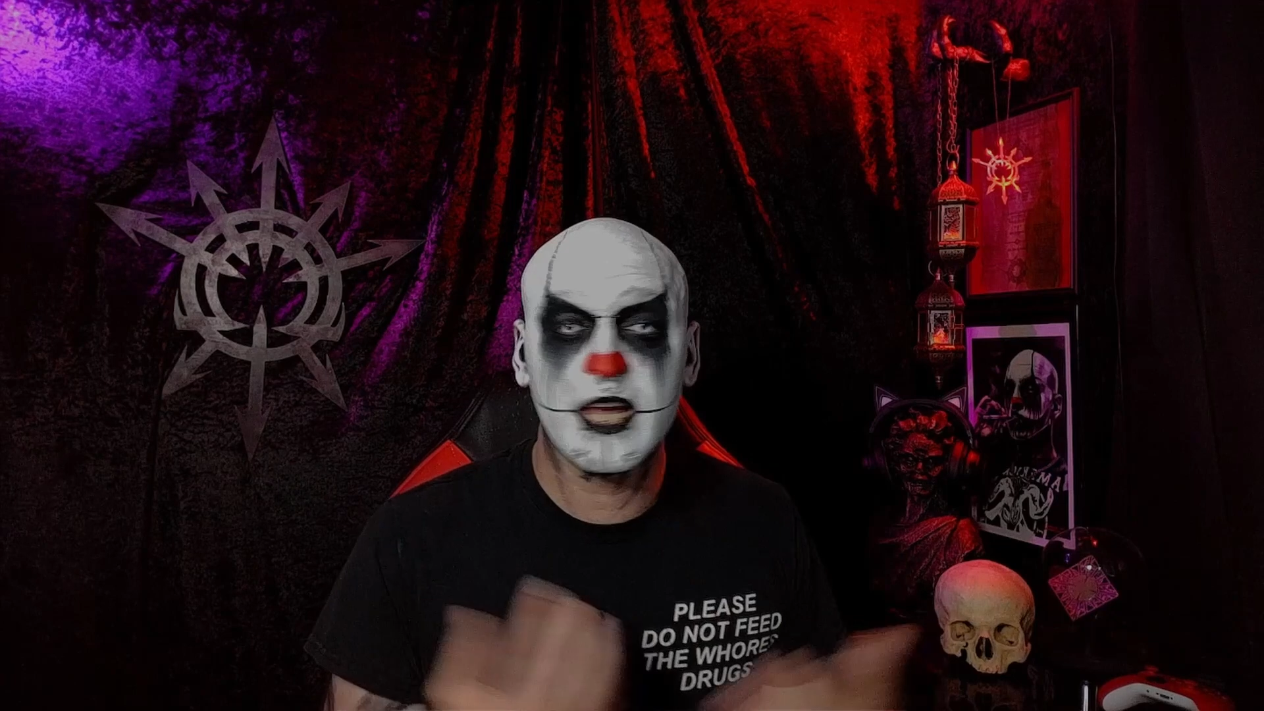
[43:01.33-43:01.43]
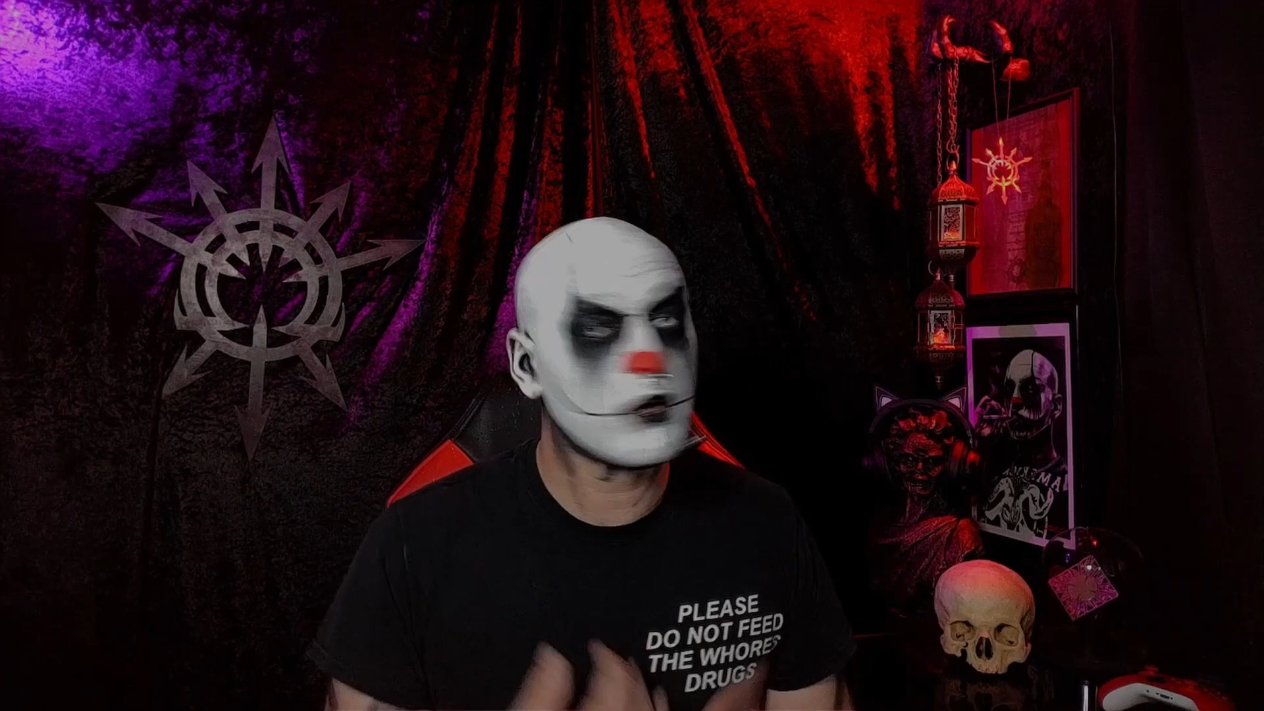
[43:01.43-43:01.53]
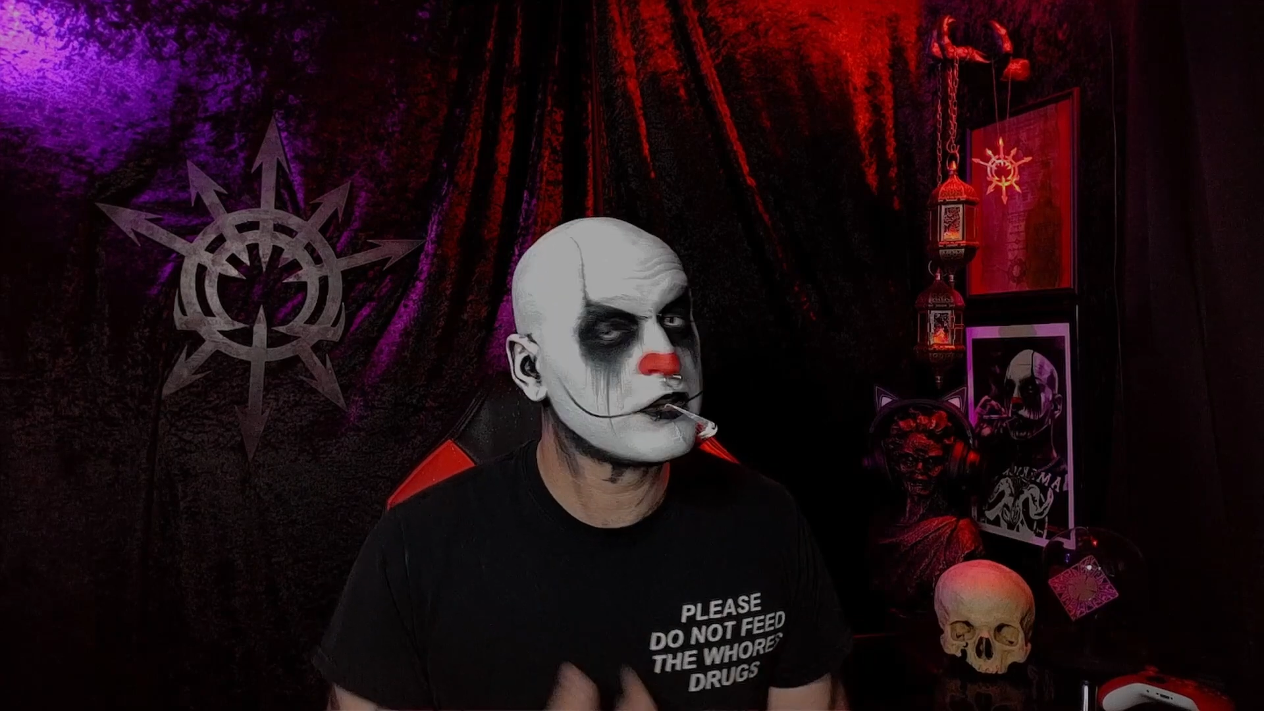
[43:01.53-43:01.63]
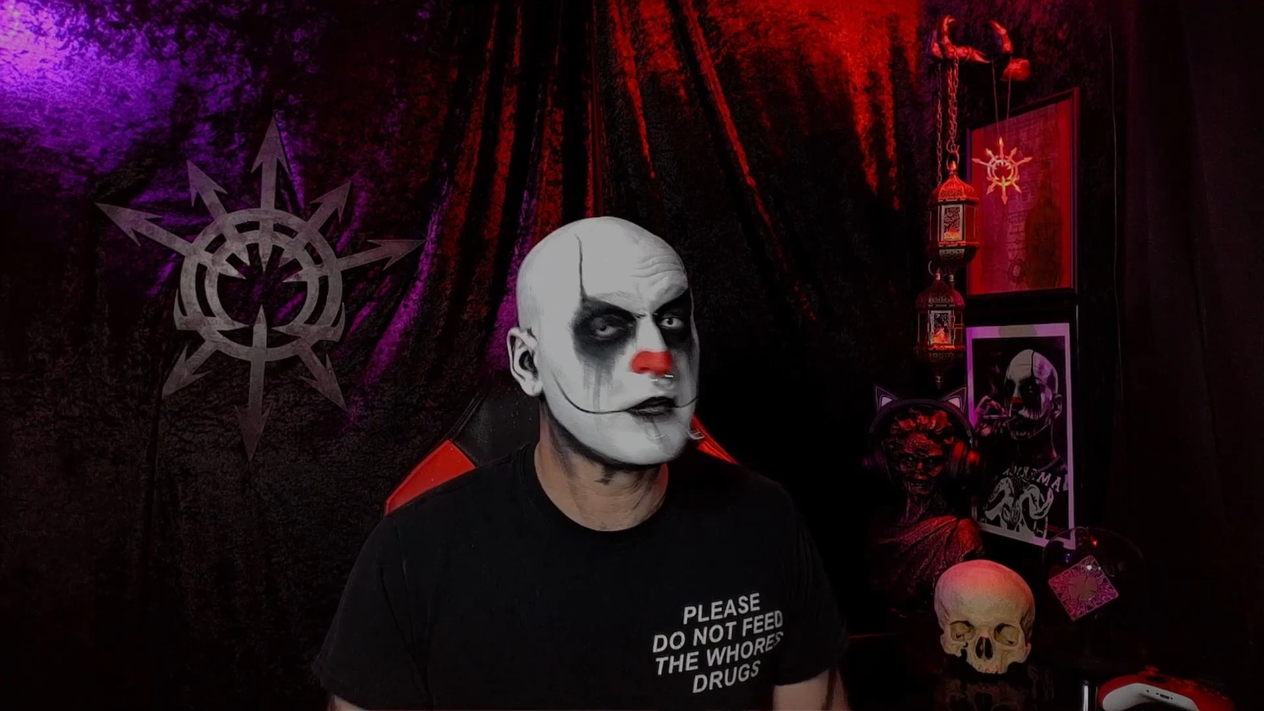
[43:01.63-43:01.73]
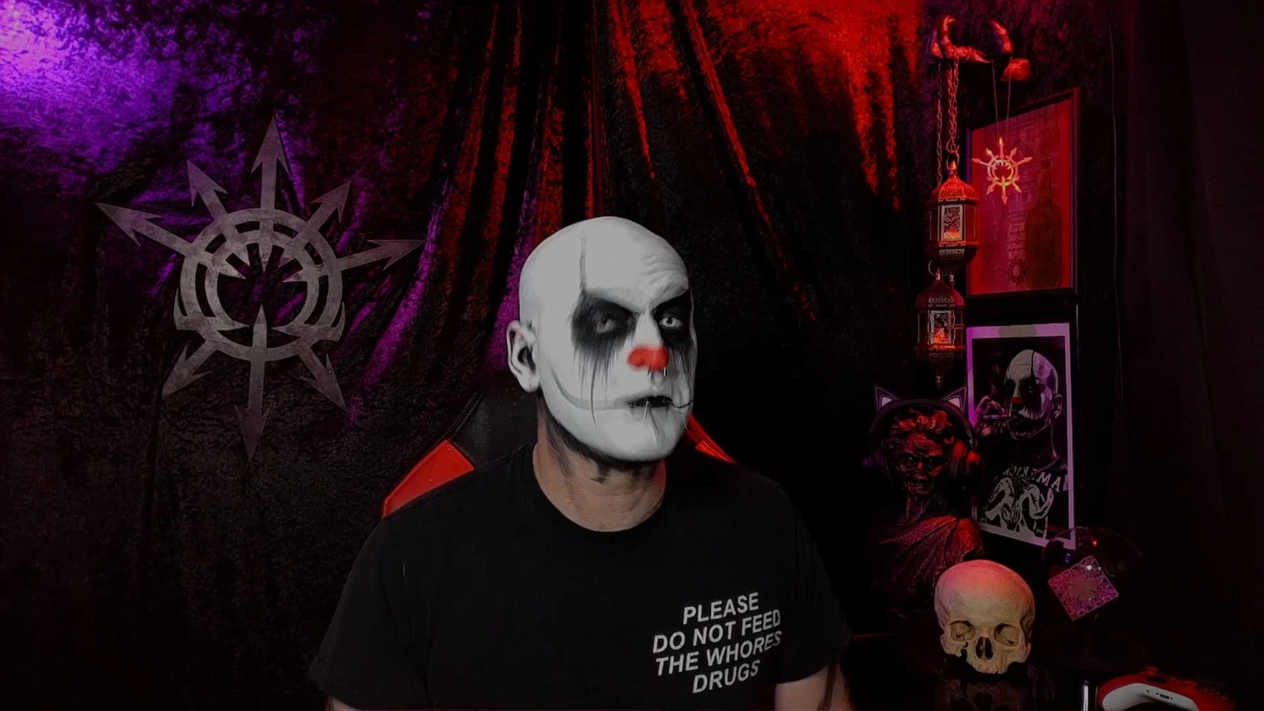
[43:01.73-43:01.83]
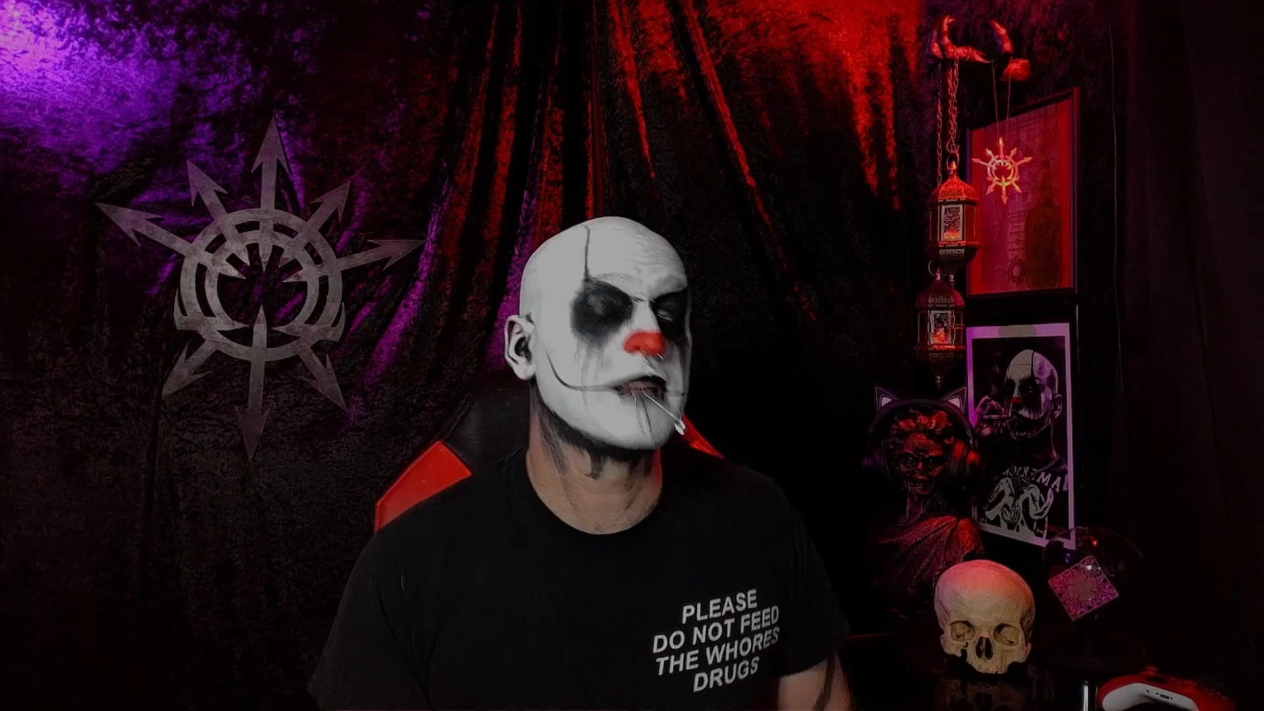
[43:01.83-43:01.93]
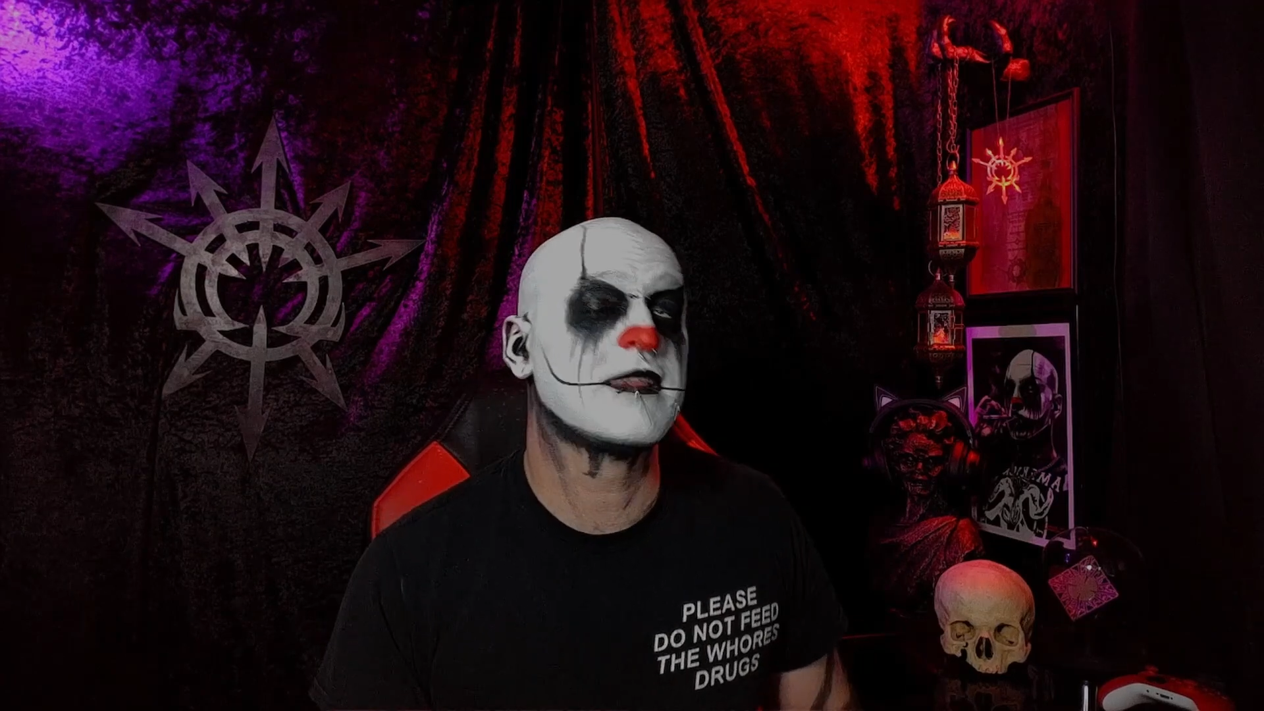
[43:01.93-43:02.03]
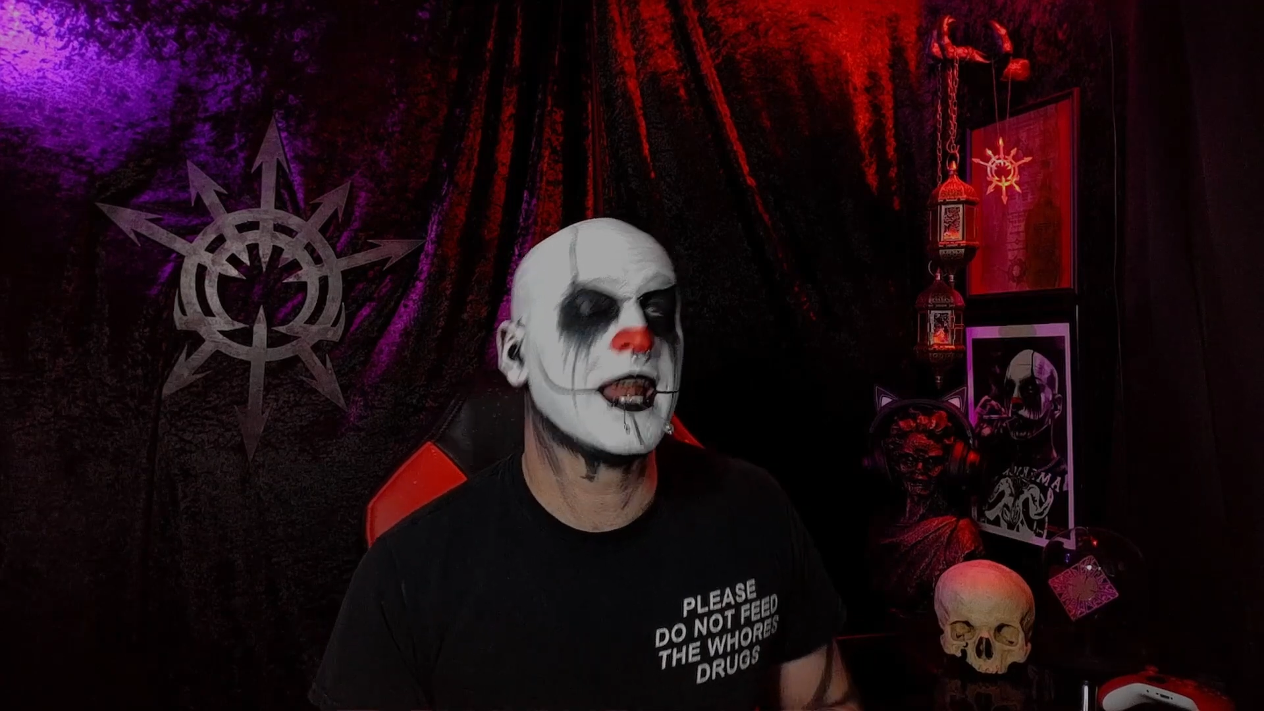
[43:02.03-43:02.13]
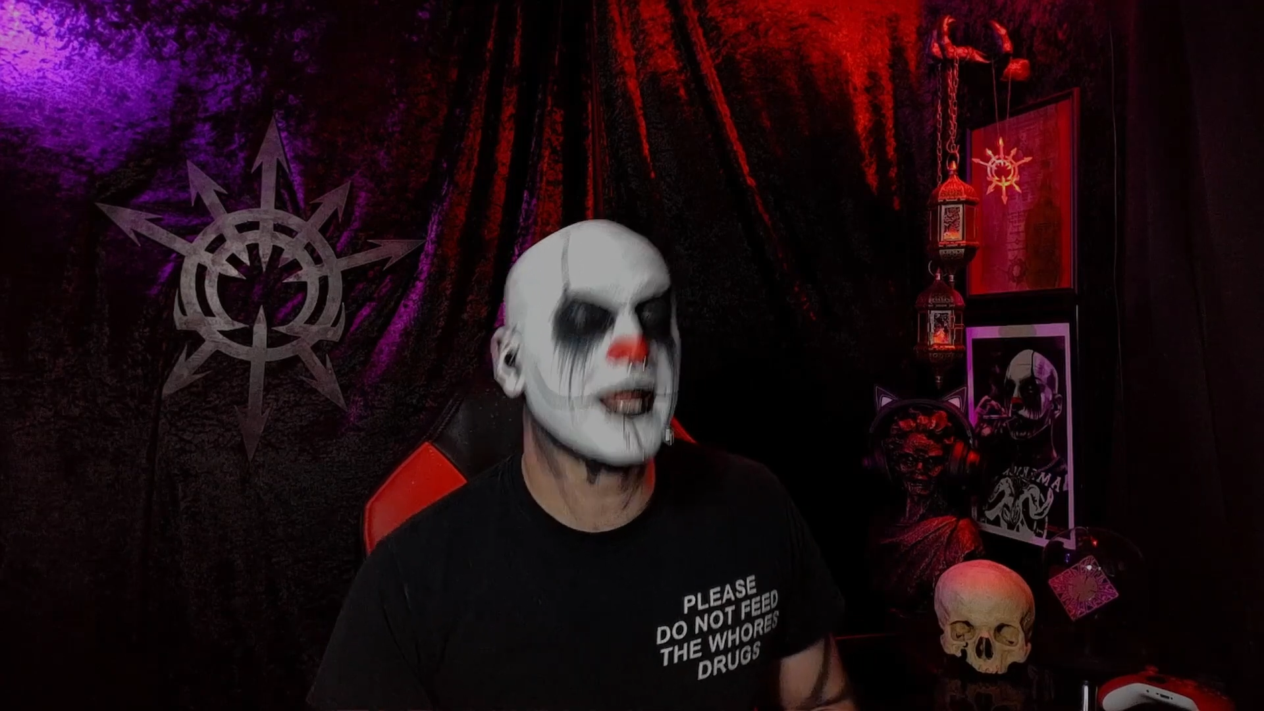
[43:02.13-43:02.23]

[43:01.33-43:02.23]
or something like that,